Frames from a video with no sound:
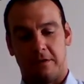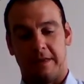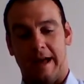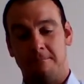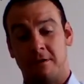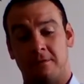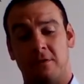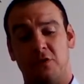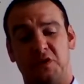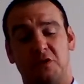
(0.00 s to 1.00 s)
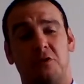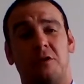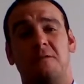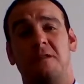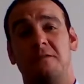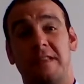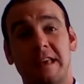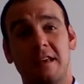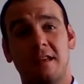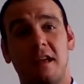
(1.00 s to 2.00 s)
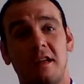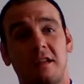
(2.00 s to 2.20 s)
time interval 0 to 15.